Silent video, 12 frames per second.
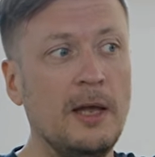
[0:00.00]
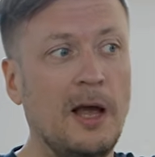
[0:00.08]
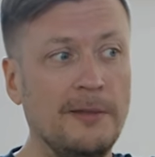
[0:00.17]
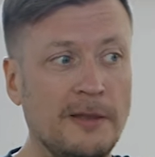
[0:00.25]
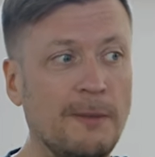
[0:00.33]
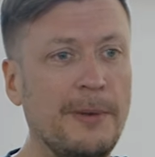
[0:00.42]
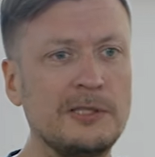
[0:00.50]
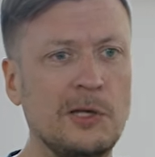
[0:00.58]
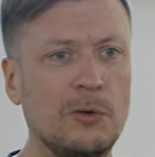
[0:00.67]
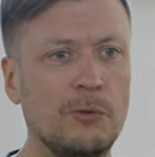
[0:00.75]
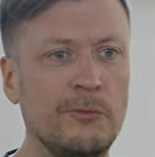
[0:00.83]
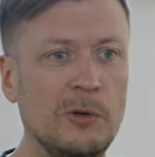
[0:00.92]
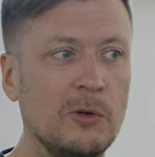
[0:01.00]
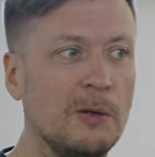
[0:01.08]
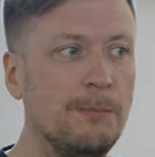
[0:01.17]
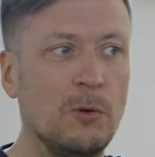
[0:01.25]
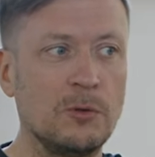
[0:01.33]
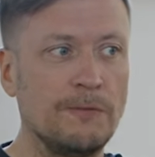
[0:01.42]
And then the batch loader will look
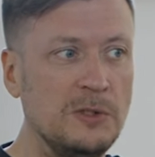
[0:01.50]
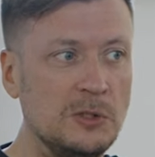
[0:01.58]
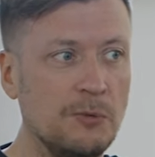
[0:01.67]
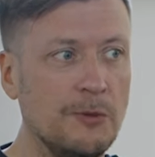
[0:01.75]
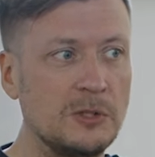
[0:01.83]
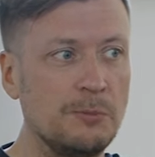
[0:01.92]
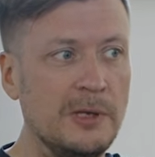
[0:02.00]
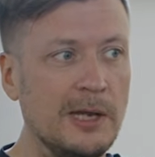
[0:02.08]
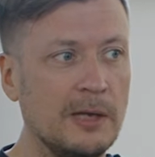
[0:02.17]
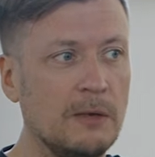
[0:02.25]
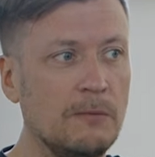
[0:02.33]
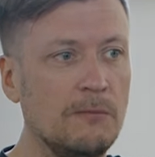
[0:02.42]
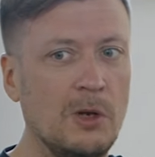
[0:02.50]
at both of these requests, be like,